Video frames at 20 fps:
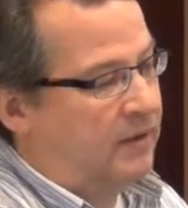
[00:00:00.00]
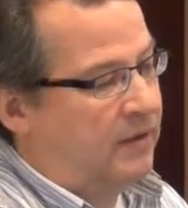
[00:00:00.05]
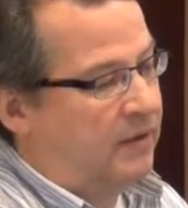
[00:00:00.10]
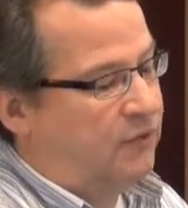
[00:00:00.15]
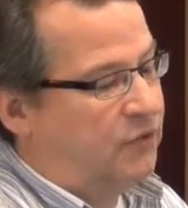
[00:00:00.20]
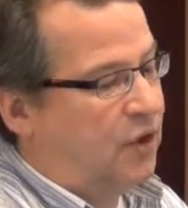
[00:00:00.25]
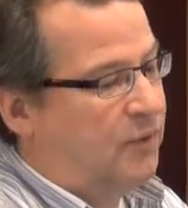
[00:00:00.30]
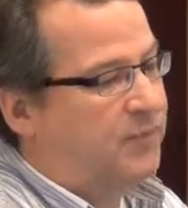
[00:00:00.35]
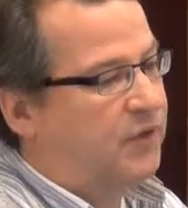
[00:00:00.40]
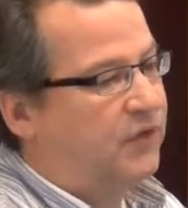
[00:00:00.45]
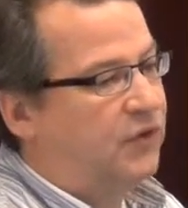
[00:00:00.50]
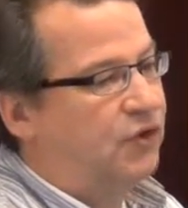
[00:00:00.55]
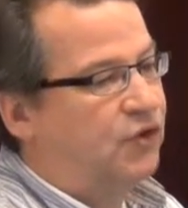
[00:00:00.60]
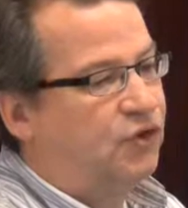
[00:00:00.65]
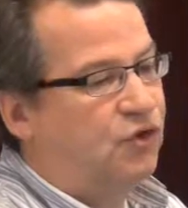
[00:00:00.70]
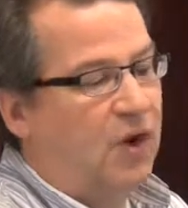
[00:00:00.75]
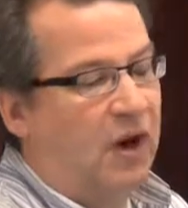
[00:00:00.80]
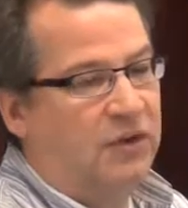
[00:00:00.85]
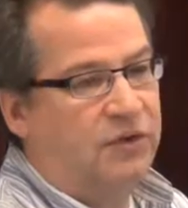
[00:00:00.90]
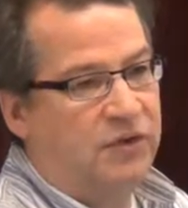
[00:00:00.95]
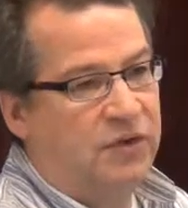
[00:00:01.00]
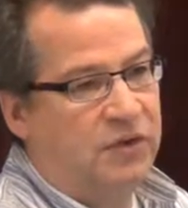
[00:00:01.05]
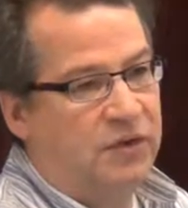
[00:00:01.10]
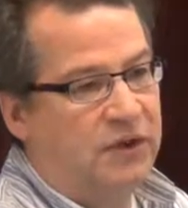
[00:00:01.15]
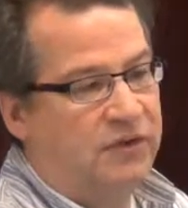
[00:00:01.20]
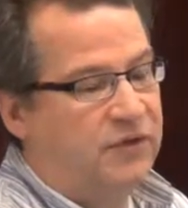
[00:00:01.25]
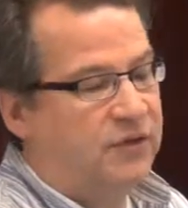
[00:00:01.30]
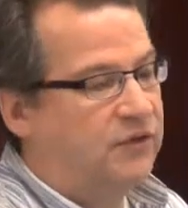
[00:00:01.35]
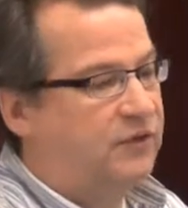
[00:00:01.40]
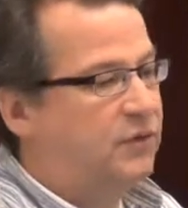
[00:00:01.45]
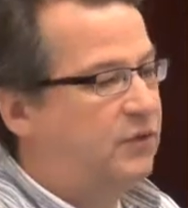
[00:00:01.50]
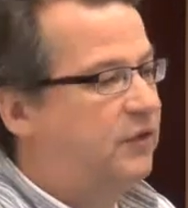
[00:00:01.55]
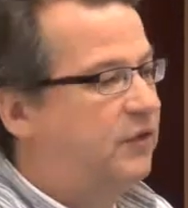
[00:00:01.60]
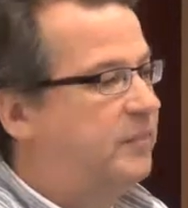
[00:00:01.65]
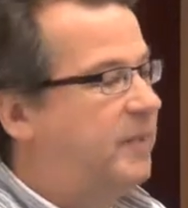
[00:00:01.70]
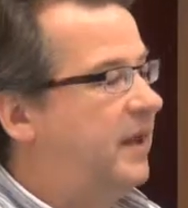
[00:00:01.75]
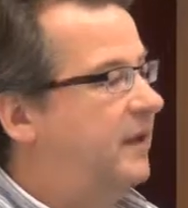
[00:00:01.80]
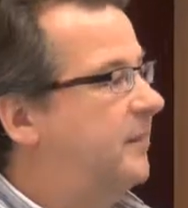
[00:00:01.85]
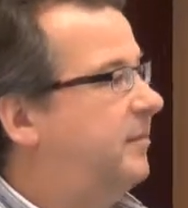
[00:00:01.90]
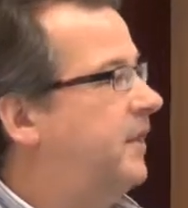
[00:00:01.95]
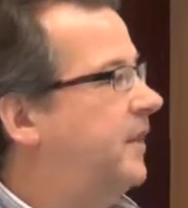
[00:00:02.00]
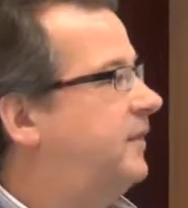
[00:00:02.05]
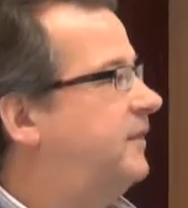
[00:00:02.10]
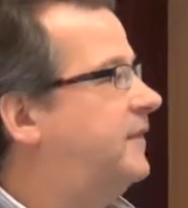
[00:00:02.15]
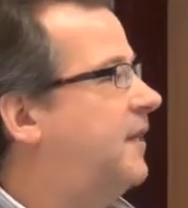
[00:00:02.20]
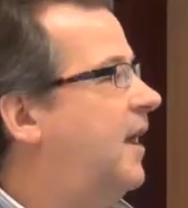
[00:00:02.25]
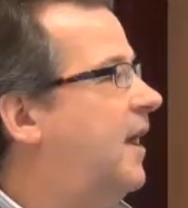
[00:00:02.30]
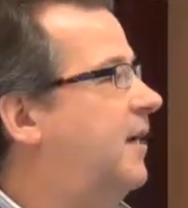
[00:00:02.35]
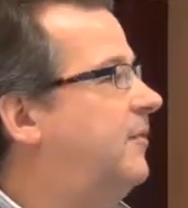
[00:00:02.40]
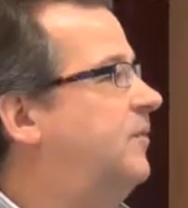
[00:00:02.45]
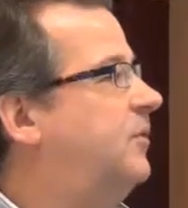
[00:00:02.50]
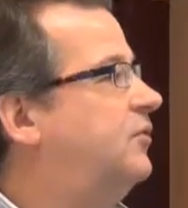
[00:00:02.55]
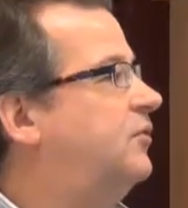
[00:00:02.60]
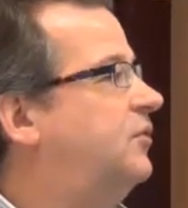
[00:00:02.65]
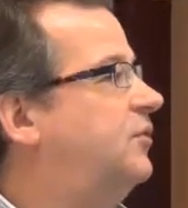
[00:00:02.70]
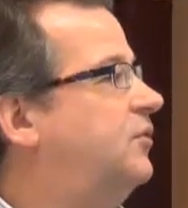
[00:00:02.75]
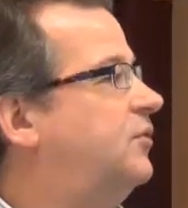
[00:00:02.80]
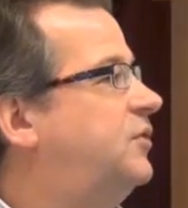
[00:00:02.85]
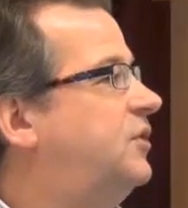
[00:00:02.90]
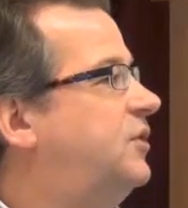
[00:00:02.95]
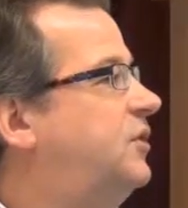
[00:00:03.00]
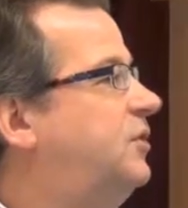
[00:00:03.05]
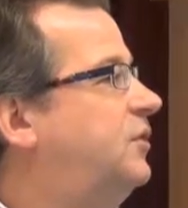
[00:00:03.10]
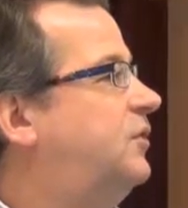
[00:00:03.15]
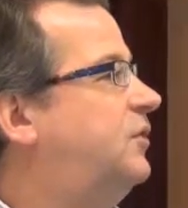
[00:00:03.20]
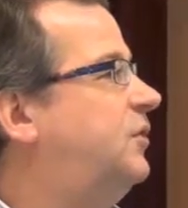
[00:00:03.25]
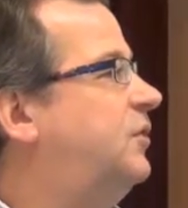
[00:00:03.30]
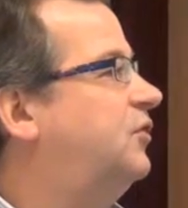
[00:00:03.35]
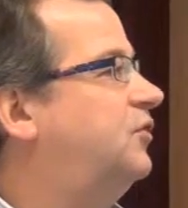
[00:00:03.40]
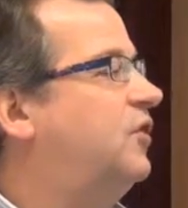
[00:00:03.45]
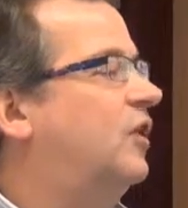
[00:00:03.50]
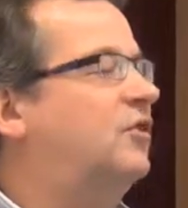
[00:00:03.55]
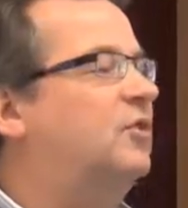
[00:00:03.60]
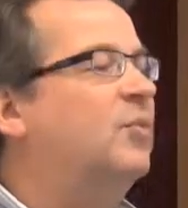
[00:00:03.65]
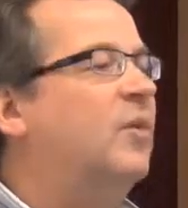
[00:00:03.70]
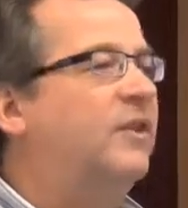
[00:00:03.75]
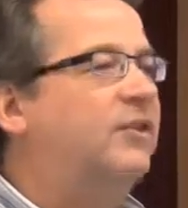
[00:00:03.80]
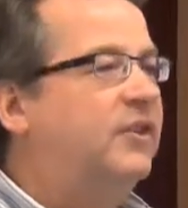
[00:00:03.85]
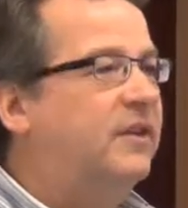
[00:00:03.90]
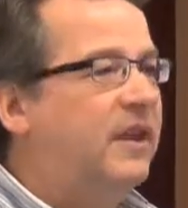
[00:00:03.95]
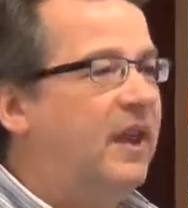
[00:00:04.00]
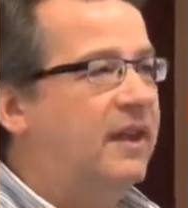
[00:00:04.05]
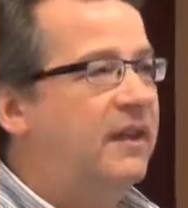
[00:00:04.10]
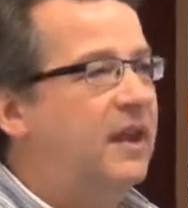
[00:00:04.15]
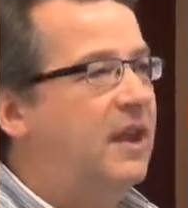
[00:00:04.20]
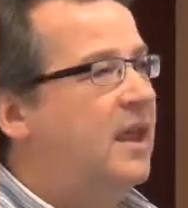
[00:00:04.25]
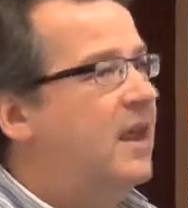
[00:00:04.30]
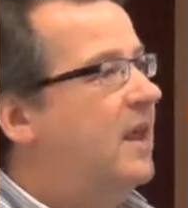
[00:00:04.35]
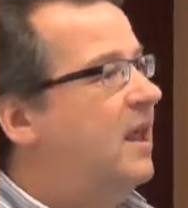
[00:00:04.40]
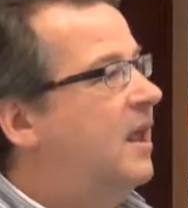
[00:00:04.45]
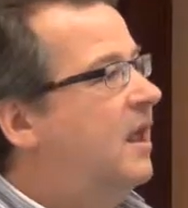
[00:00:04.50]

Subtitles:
In terms of the structure, I just sort of spend a bit of time introducing you to the structure. Once again,